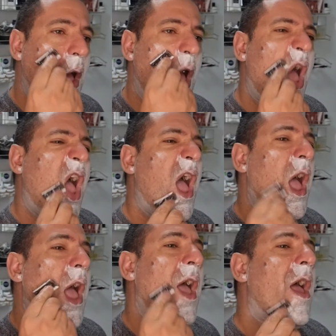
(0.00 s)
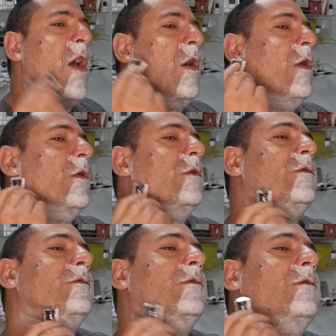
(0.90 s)

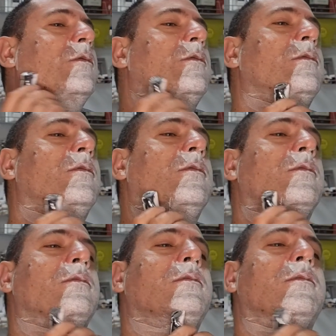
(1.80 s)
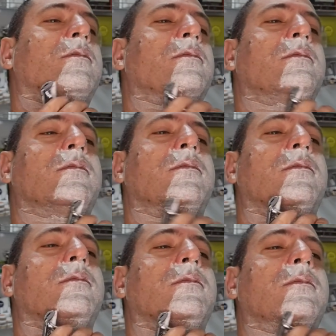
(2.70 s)

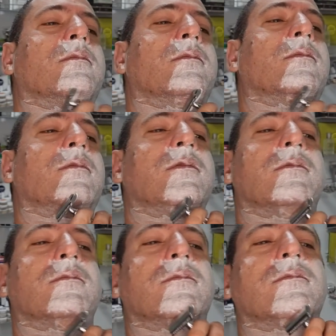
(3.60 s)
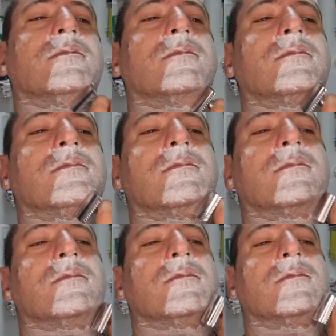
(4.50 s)

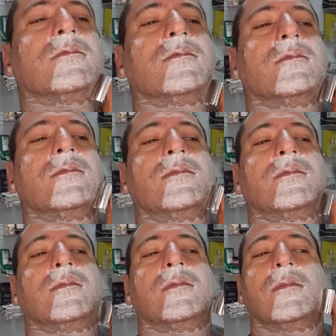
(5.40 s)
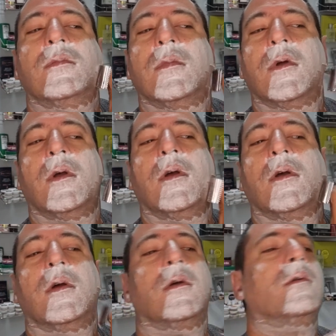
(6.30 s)
(silence)